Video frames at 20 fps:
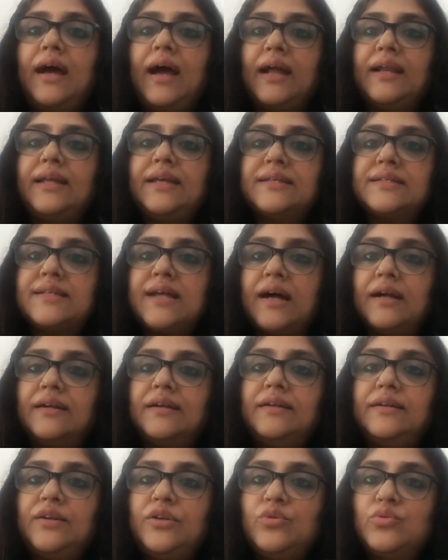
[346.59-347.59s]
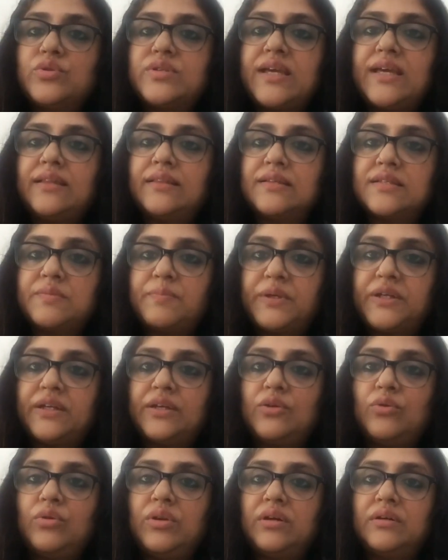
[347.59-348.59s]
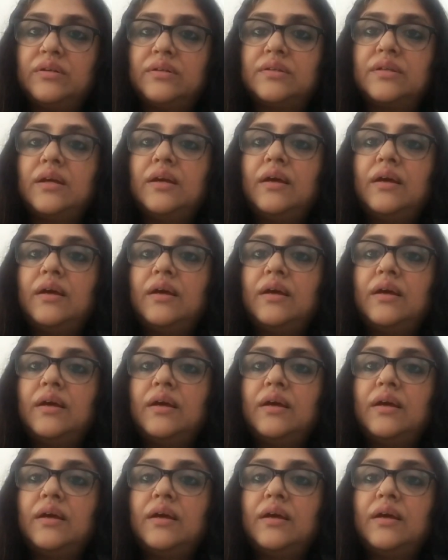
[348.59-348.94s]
and he started using this particular